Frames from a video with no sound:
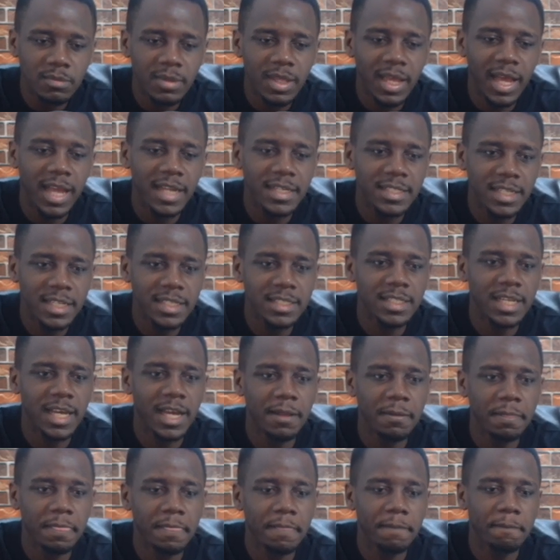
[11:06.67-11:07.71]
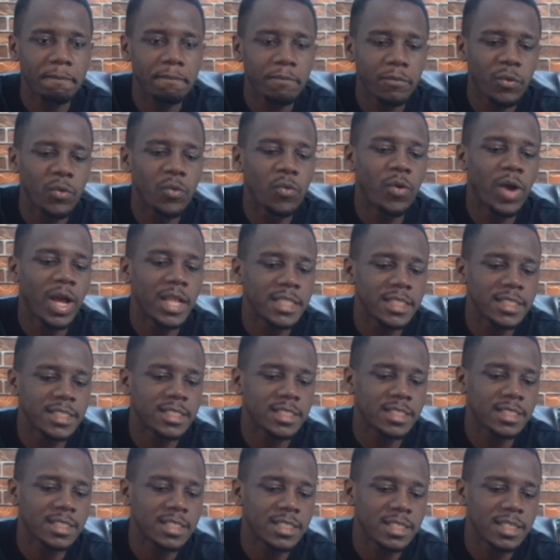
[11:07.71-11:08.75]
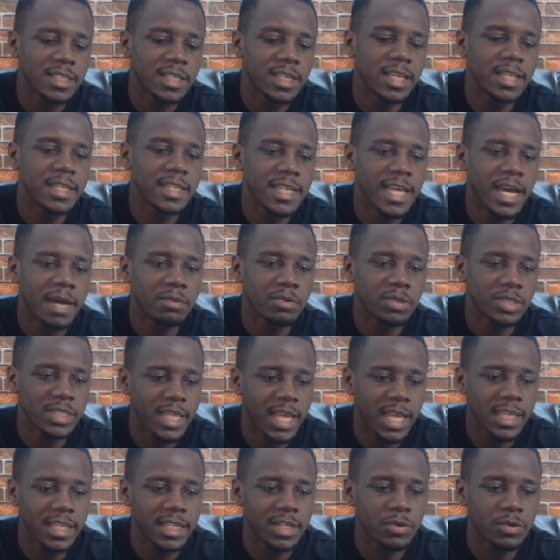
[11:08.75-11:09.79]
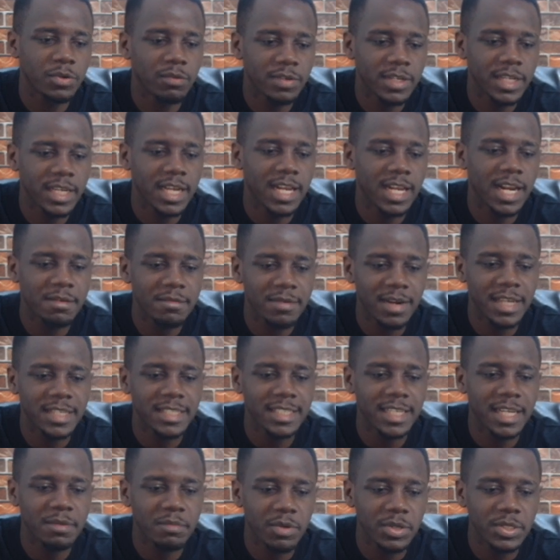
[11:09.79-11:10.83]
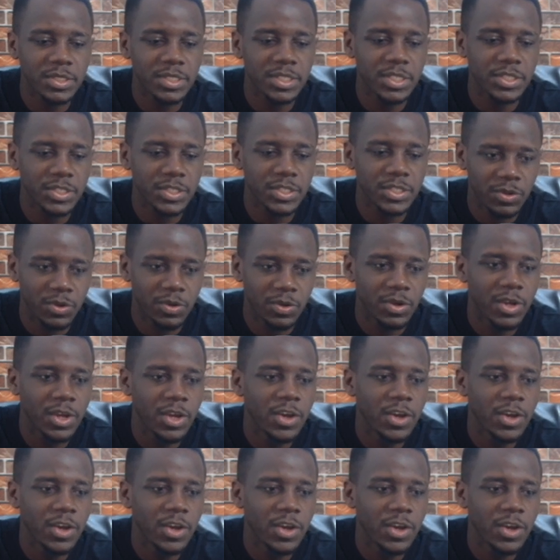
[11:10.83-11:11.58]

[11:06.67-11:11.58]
Arteta wants a double signing of Declan Rice and Moise Kessié